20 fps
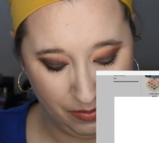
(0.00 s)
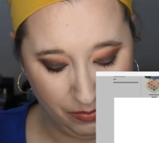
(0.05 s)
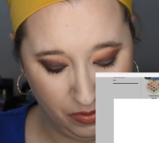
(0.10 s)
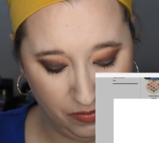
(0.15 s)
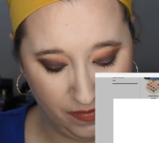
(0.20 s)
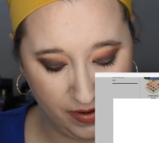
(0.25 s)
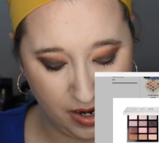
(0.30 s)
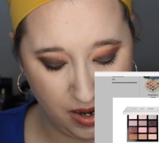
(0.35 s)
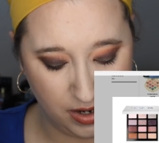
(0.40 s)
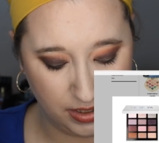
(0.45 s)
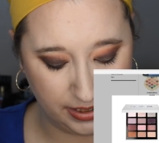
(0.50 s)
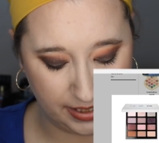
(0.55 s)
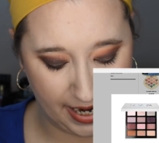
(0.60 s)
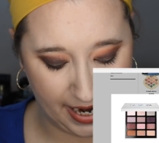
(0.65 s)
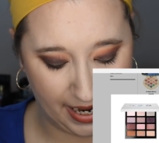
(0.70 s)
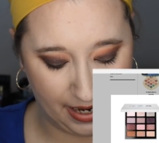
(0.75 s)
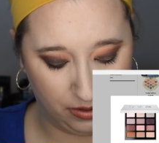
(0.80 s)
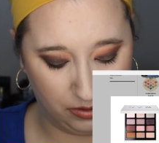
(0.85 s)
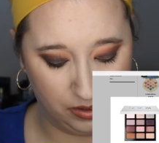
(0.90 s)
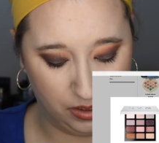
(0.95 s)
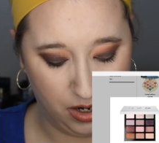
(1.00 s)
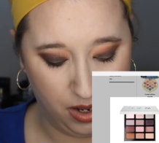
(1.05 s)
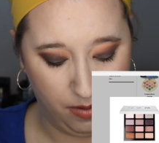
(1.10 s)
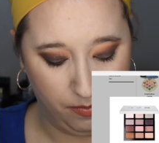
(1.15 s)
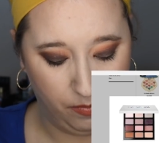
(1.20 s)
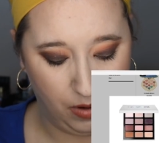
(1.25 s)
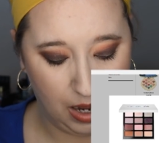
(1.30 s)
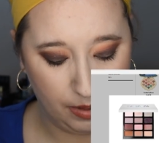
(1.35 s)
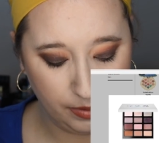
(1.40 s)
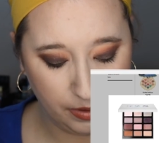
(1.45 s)
Moving on down,
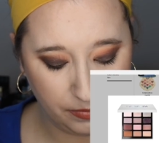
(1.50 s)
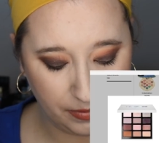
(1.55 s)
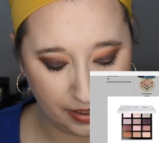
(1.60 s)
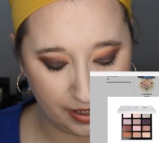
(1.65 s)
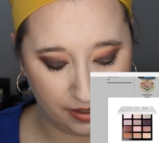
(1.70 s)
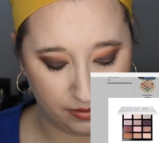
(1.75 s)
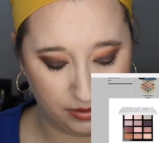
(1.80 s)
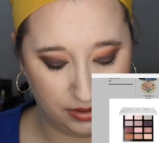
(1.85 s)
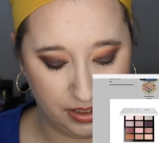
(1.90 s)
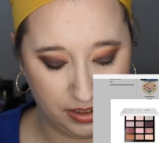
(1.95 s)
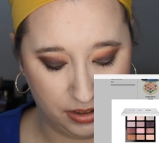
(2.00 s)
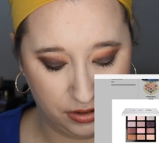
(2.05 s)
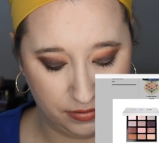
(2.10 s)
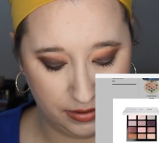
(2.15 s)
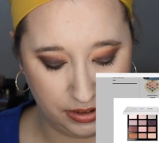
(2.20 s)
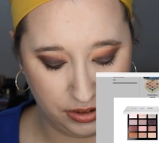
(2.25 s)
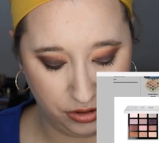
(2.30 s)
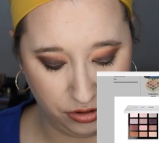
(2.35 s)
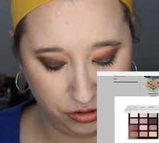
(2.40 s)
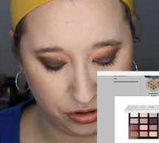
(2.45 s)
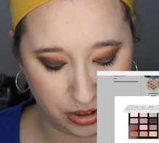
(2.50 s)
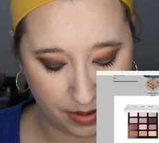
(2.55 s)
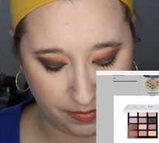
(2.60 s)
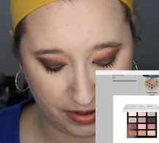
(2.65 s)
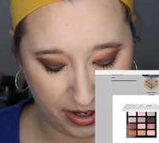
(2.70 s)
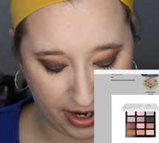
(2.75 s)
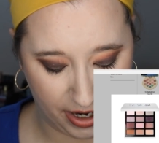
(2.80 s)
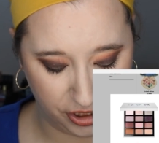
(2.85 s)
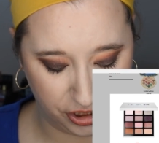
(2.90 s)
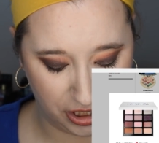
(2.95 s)
Bobbi Brown, their Crystal
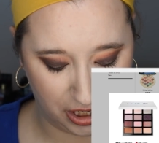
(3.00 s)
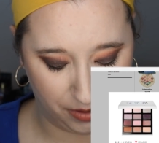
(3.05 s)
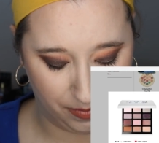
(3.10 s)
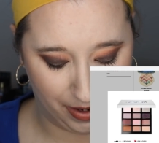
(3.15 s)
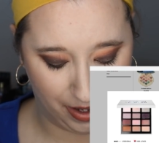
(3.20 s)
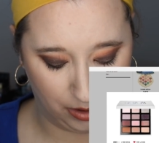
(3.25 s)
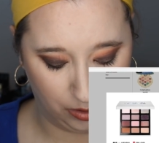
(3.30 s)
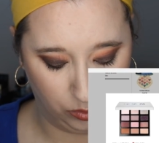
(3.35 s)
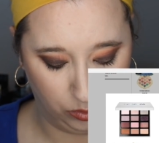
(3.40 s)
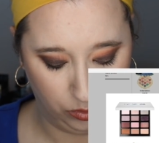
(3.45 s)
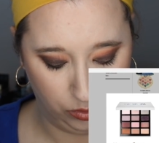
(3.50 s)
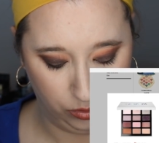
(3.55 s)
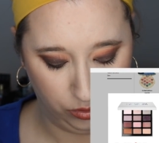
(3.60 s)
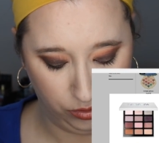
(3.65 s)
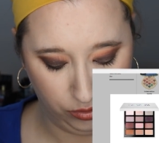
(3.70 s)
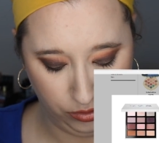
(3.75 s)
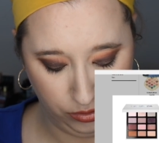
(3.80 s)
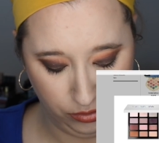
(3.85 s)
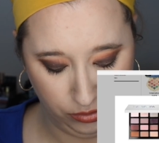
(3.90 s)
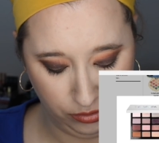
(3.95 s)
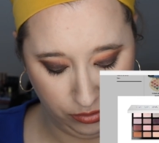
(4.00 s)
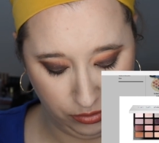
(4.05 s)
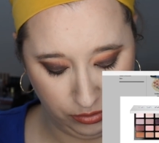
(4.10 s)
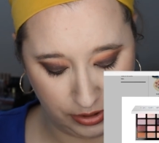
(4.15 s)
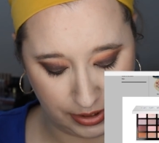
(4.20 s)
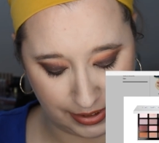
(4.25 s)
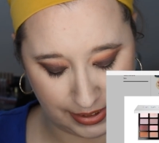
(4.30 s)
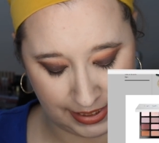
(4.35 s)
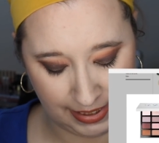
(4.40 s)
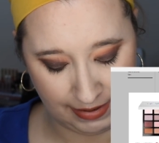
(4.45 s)
Drama eyeshadow palette.
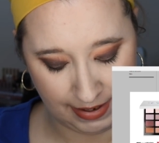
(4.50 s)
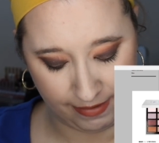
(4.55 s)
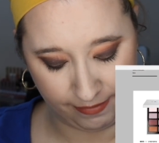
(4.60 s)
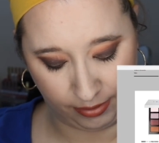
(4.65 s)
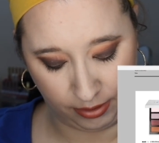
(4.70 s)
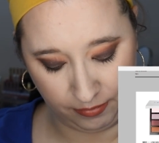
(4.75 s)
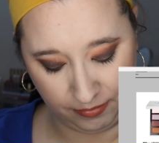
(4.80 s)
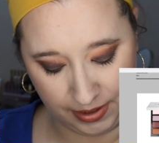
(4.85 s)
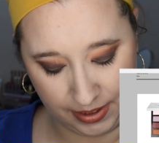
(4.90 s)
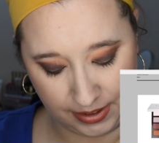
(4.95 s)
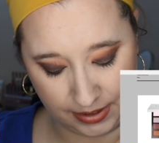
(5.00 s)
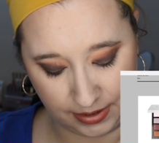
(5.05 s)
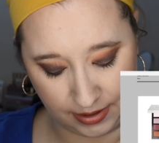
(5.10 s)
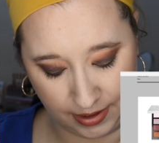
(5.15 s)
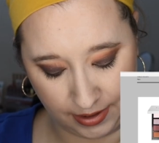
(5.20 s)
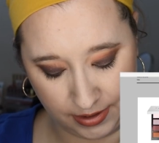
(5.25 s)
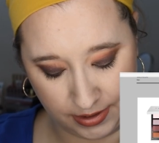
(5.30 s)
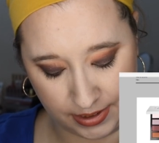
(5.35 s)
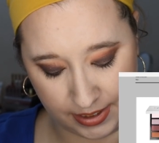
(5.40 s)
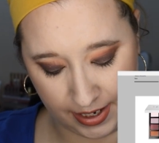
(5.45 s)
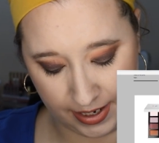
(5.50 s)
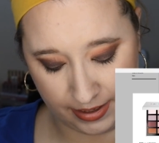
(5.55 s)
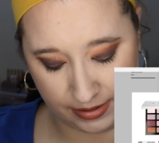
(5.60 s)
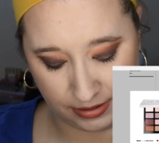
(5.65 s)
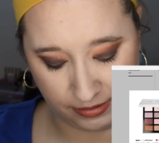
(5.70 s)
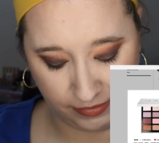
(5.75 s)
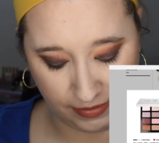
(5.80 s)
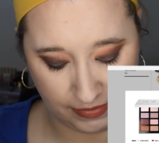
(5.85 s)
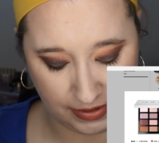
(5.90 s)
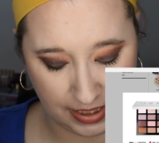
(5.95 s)
Ooh, doesn't even have 3 stars yet.
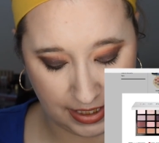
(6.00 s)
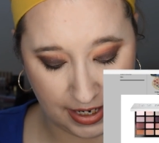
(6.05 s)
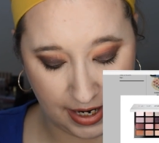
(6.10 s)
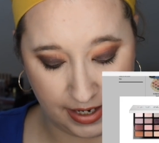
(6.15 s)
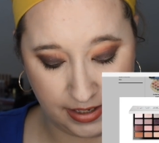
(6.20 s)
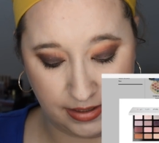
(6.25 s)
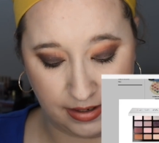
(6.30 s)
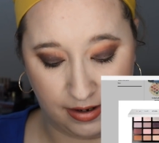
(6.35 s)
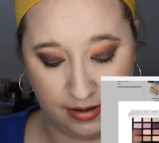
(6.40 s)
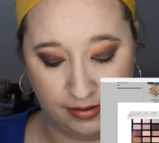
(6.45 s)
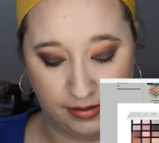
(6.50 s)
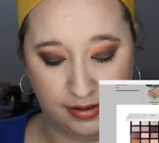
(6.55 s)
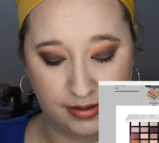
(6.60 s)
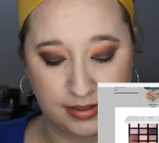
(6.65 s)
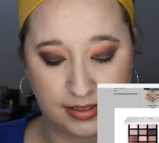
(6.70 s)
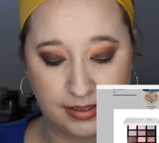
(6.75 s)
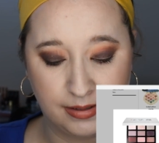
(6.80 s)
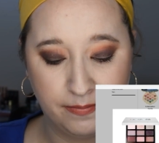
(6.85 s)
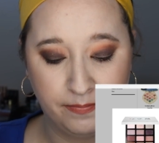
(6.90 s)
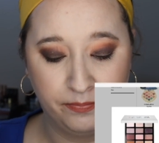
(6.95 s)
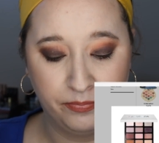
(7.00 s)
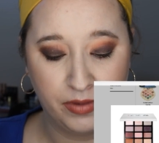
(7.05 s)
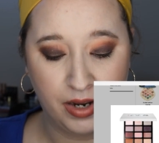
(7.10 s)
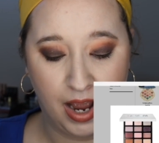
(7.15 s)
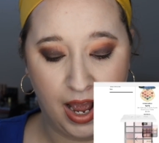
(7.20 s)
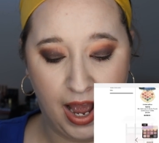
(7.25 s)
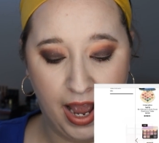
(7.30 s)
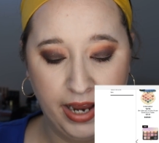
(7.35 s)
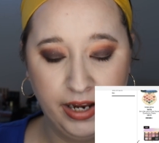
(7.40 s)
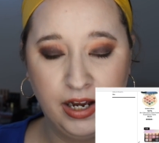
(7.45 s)
It's $59.
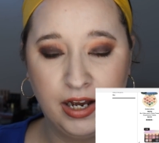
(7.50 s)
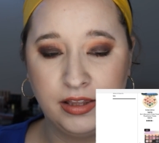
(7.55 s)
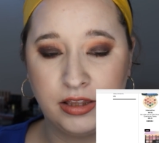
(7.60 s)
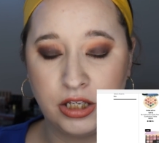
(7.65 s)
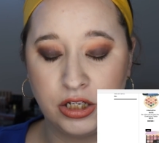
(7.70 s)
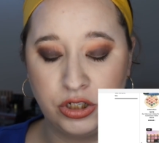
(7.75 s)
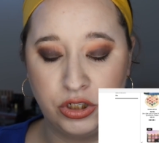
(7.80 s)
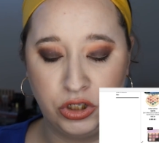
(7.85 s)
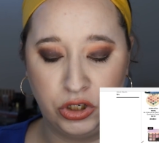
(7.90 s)
I got the